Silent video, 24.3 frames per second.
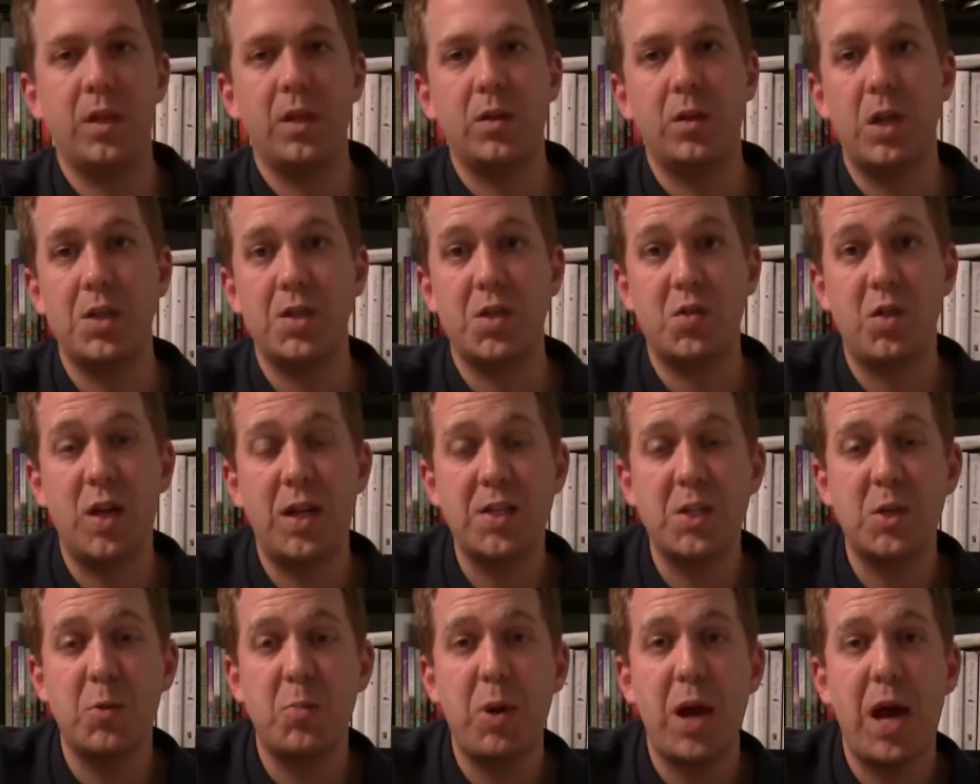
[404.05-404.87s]
Okay, so
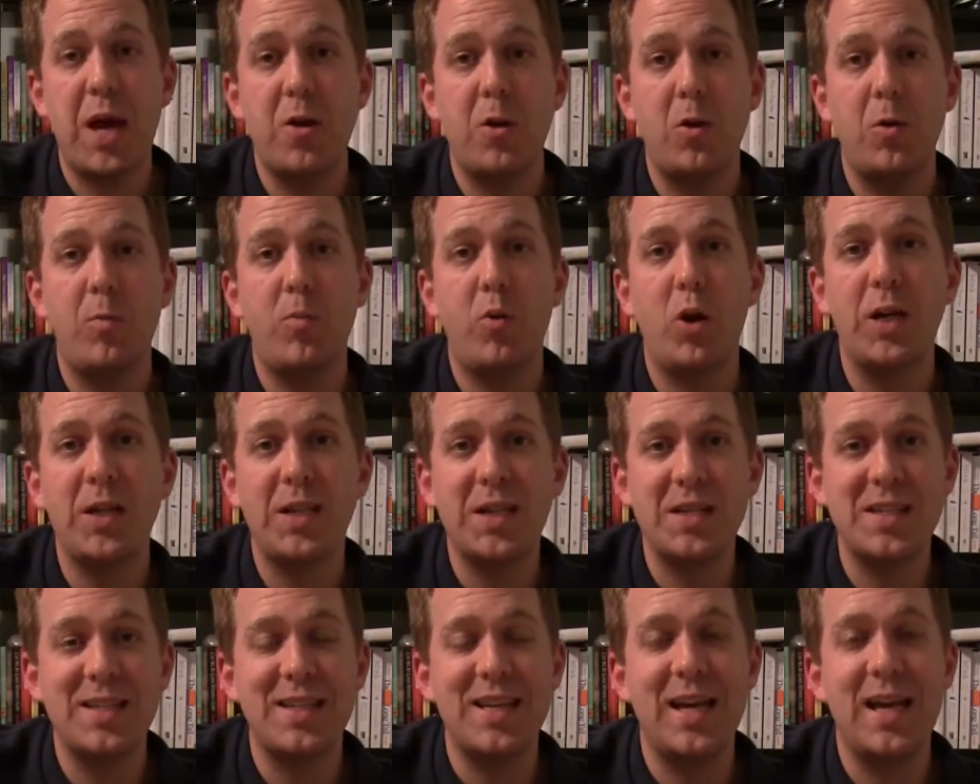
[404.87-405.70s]
that's the pattern.
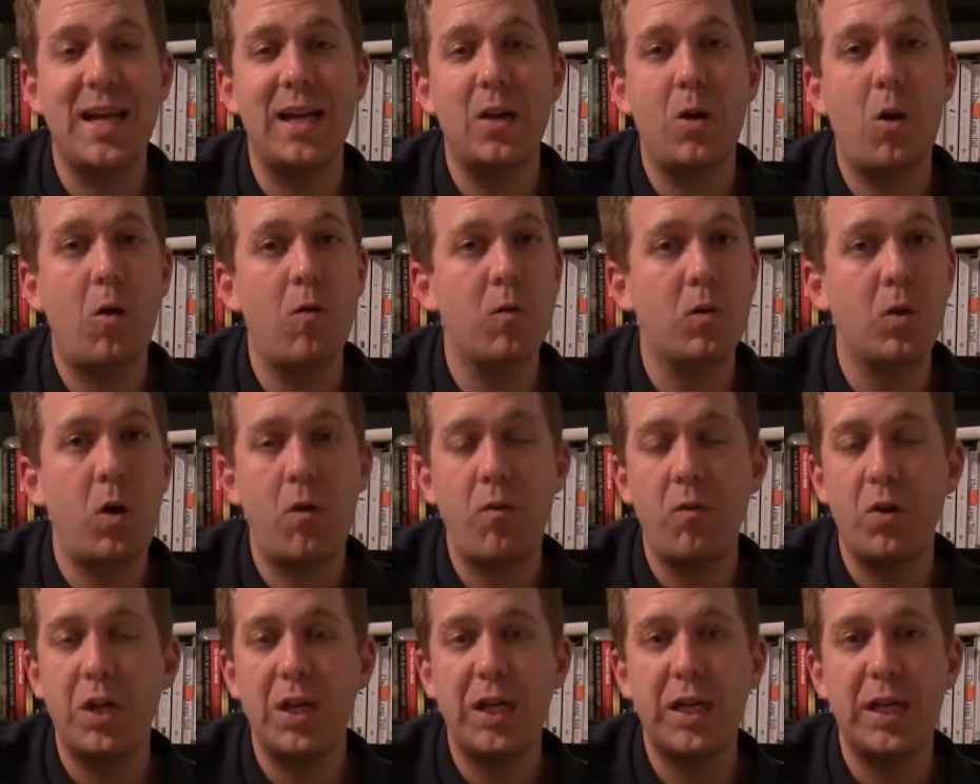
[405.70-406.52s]
Practice that over and
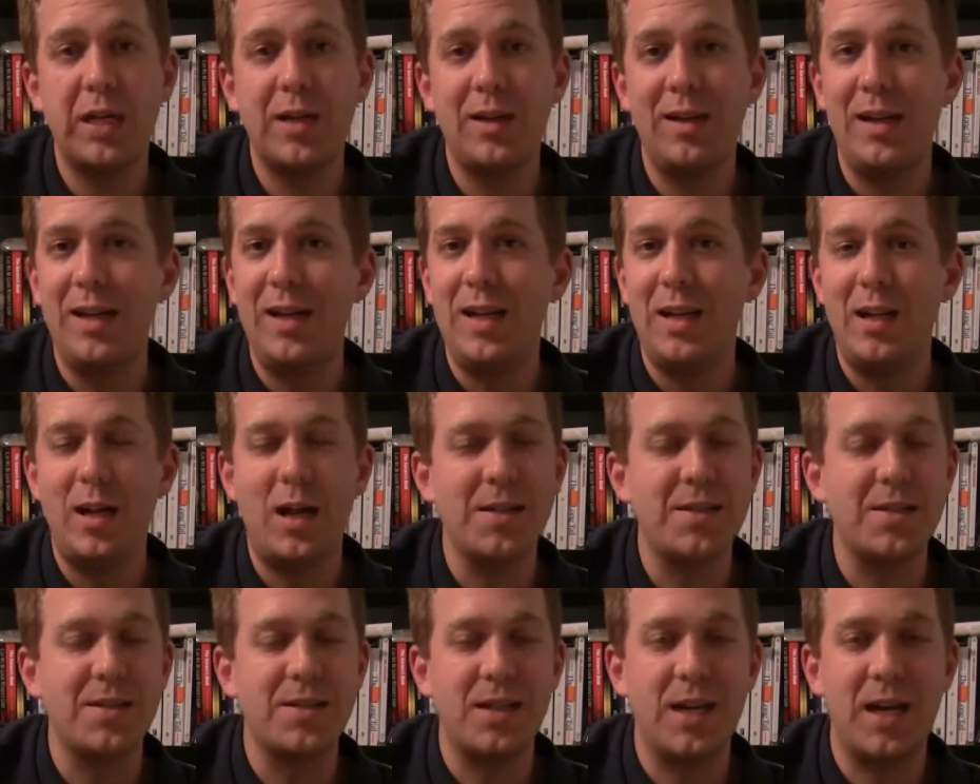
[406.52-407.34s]
over again,
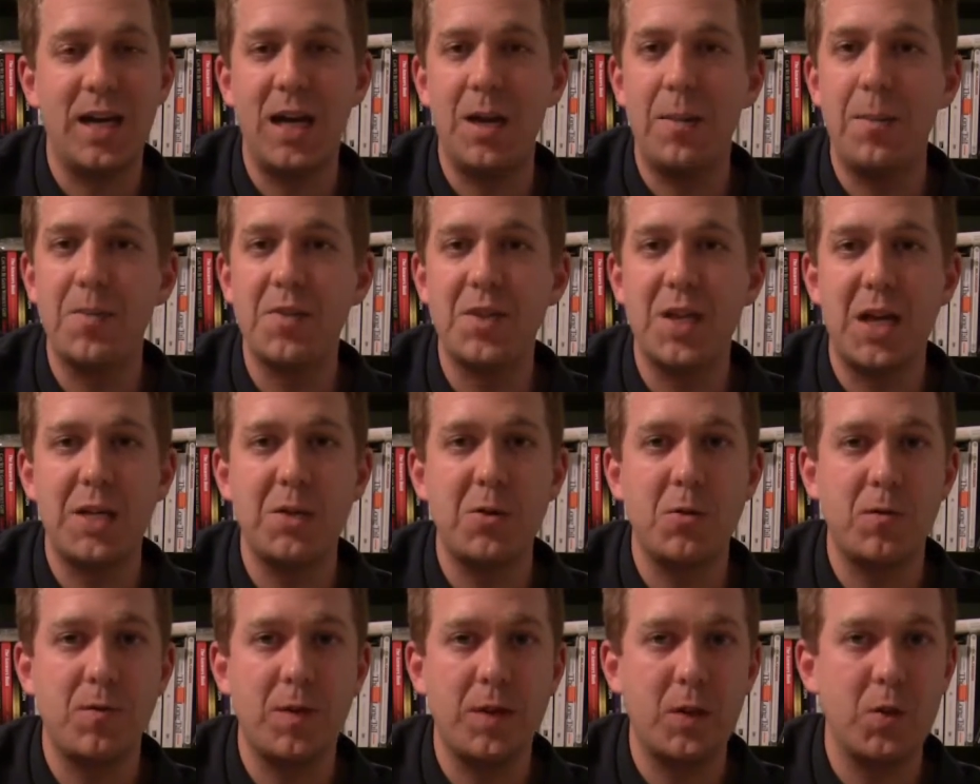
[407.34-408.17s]
lots of times, and
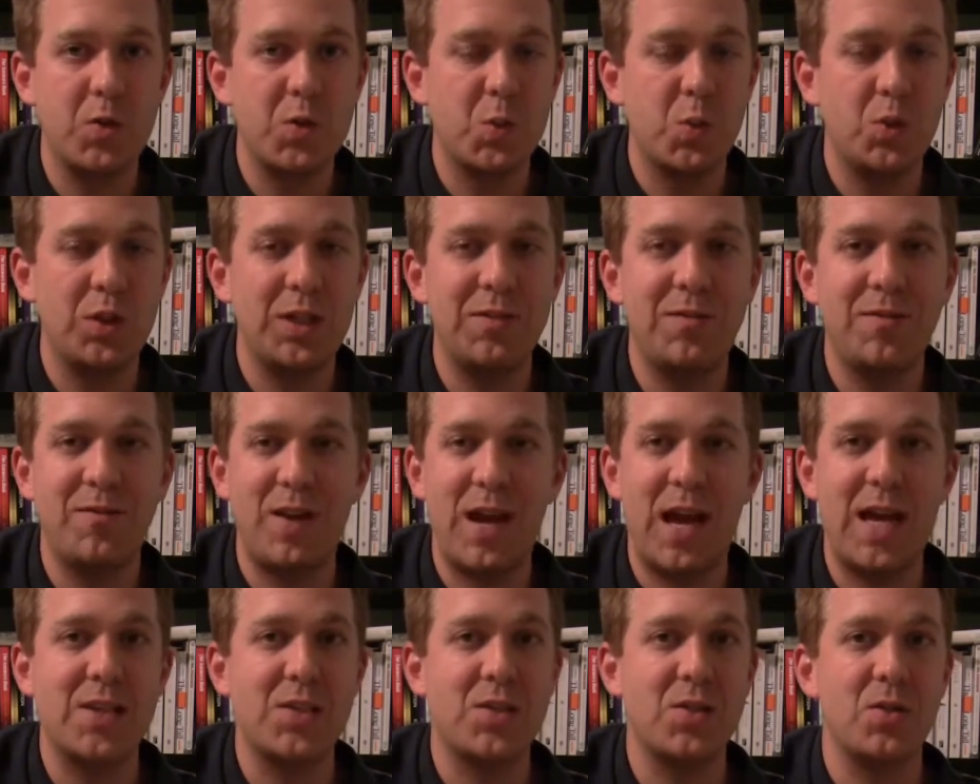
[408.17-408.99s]
your fingers will get
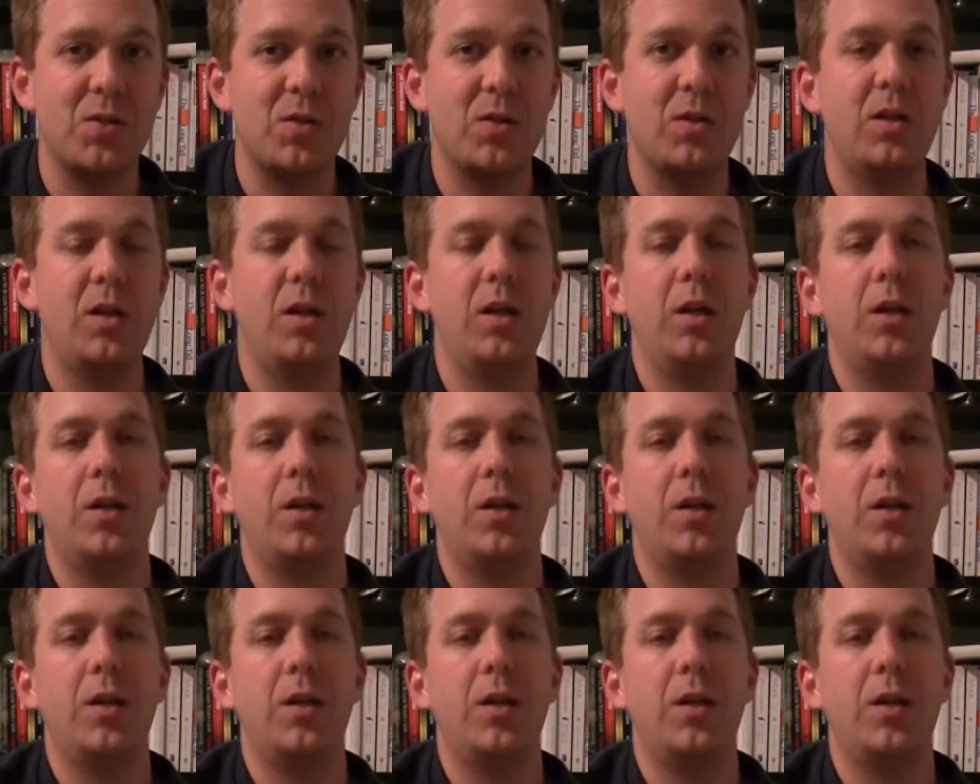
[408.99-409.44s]
faster.